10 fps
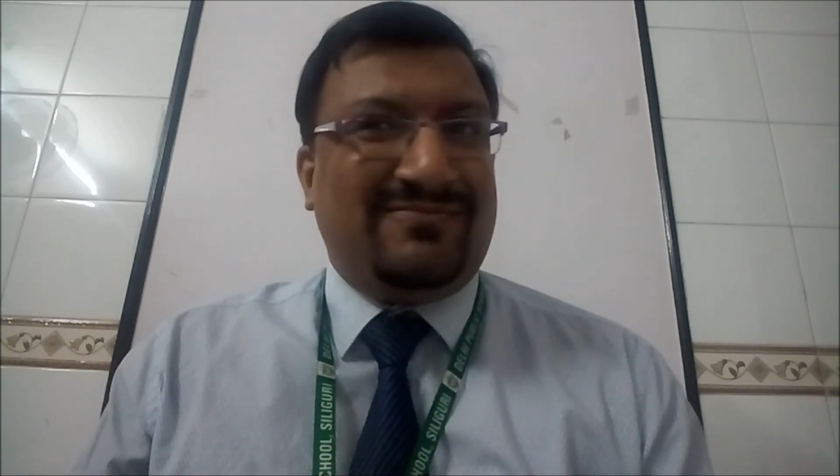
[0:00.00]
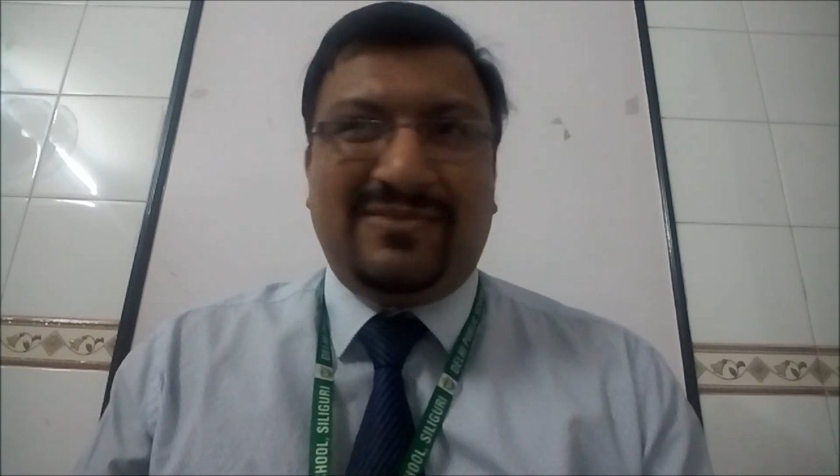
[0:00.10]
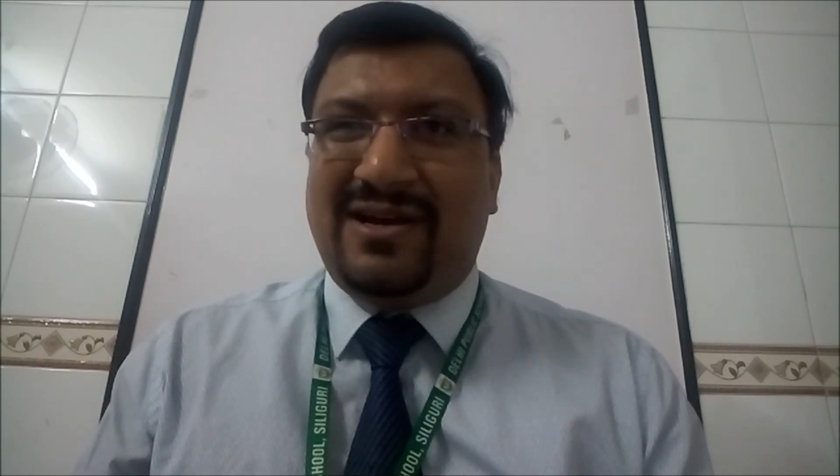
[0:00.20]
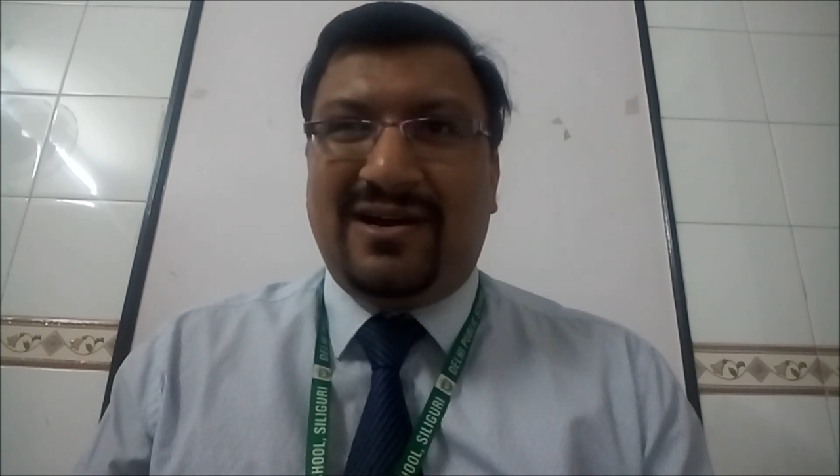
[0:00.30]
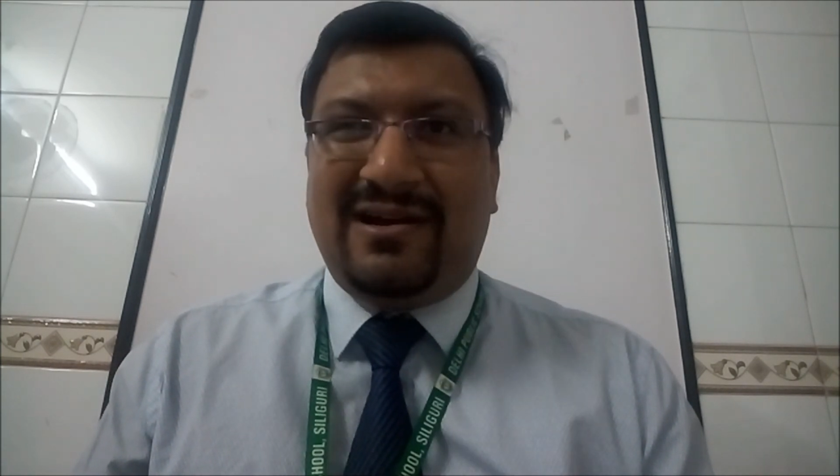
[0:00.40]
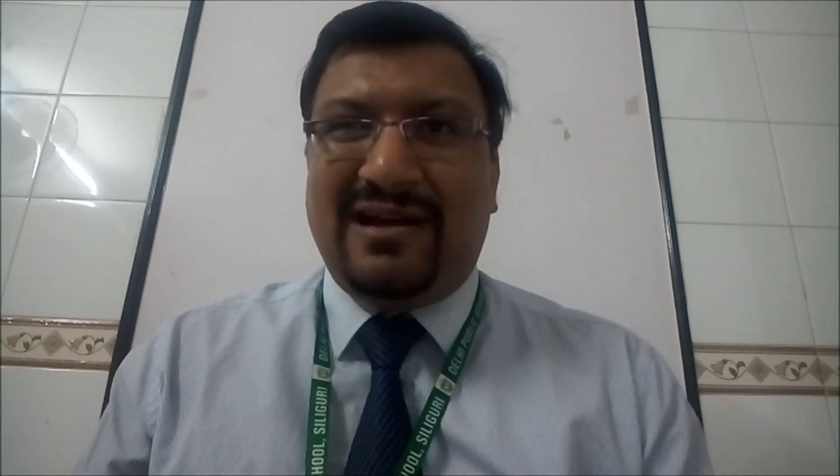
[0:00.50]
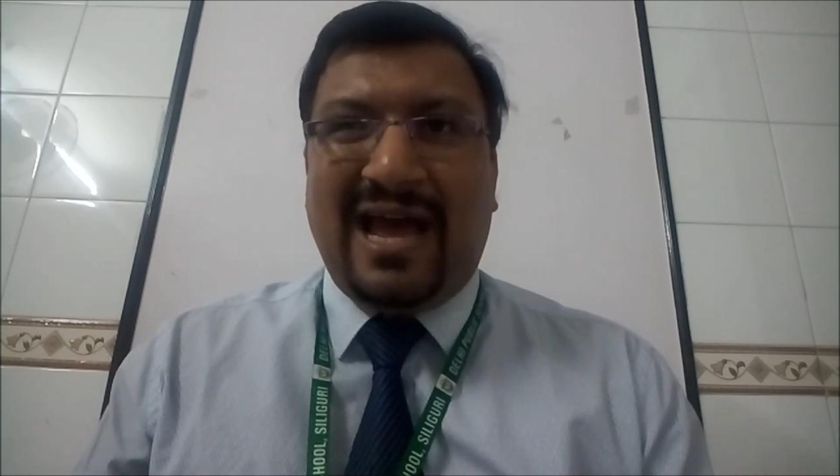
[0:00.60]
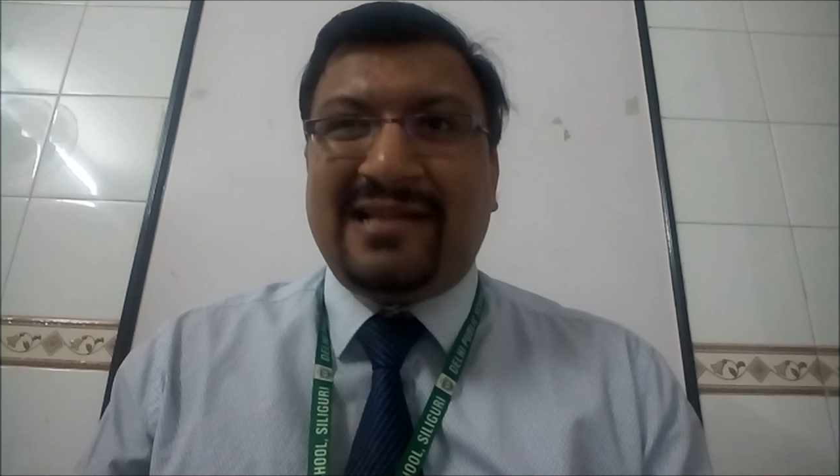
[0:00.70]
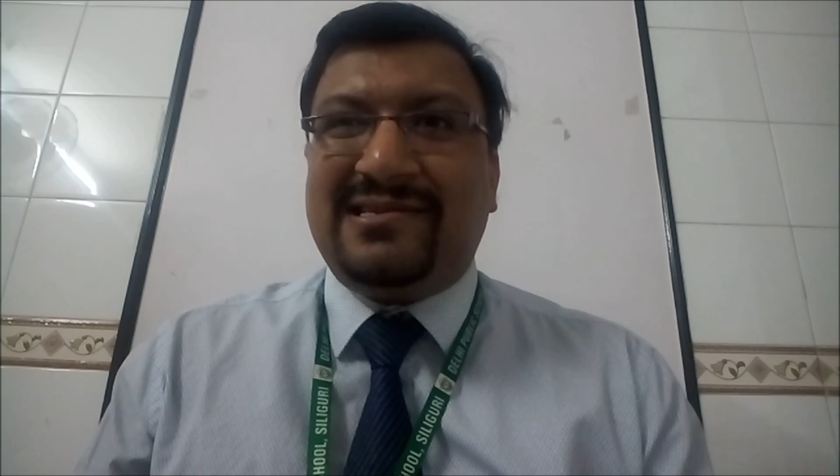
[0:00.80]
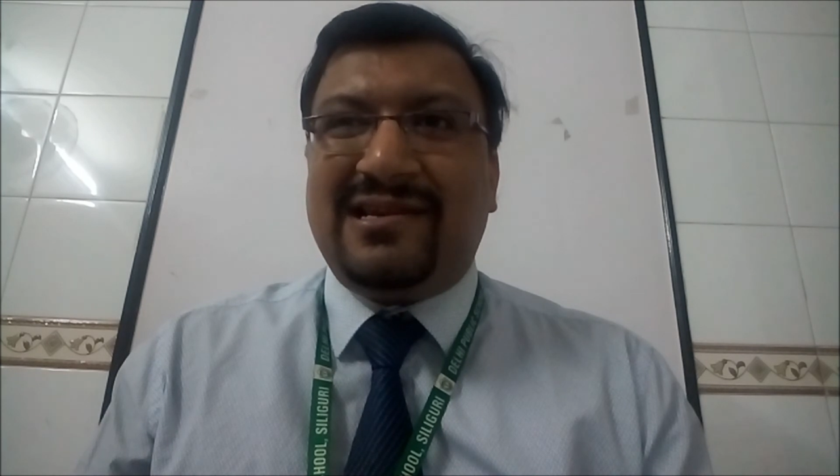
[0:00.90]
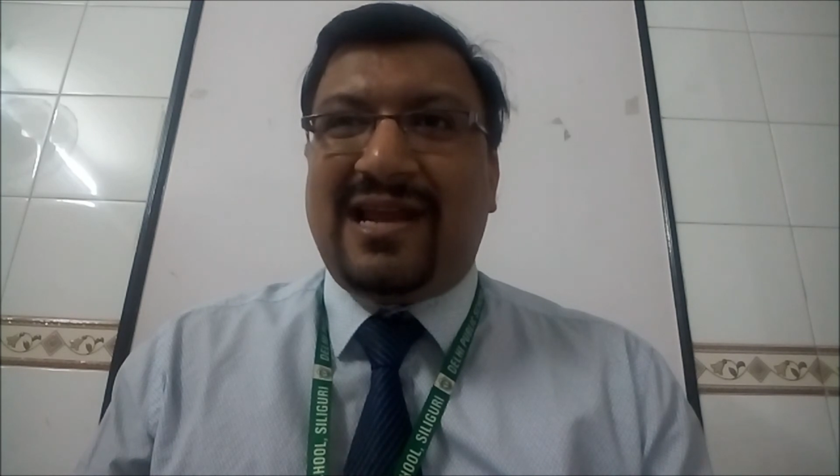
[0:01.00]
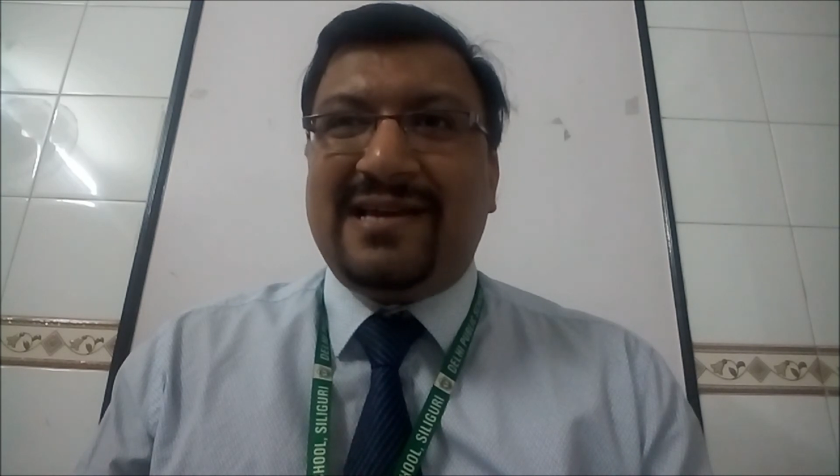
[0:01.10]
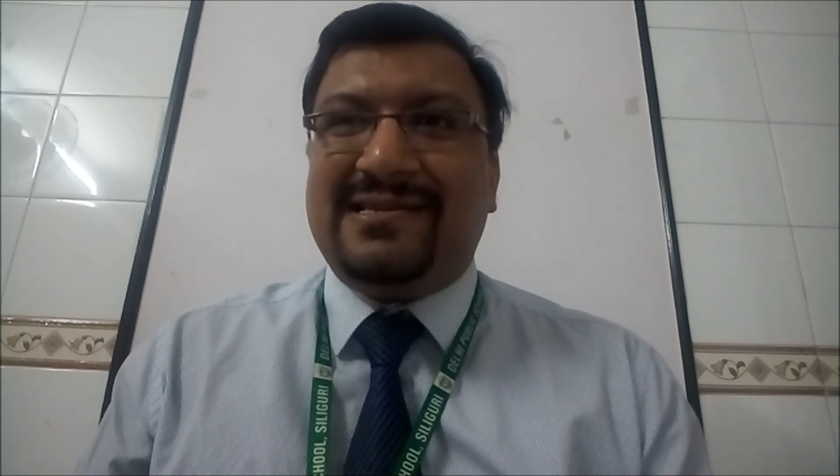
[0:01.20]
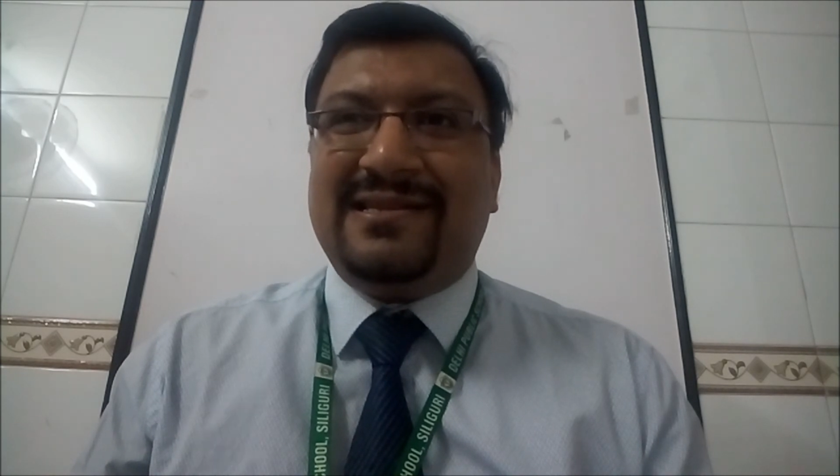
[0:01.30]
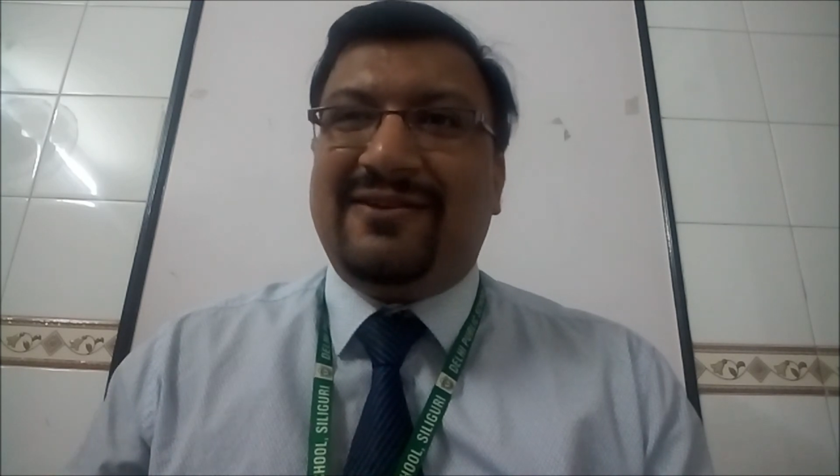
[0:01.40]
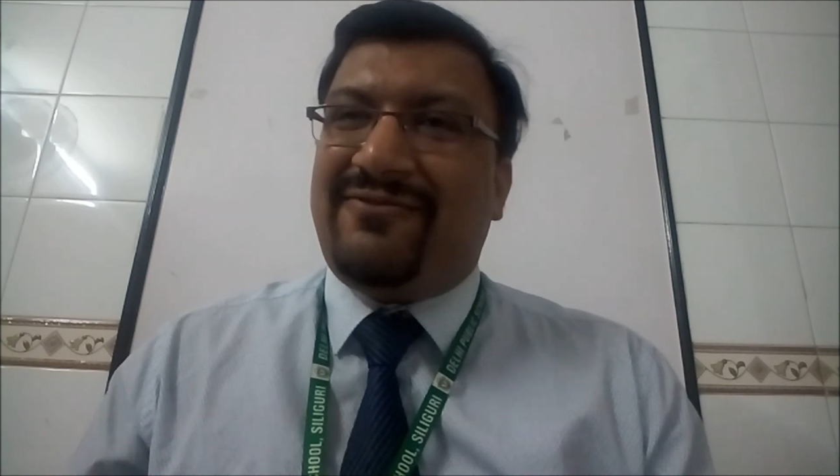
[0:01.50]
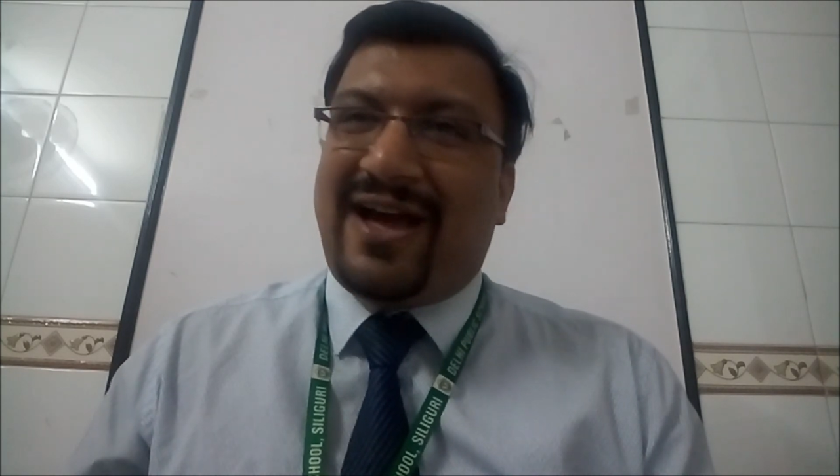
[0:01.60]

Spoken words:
The answer lies in the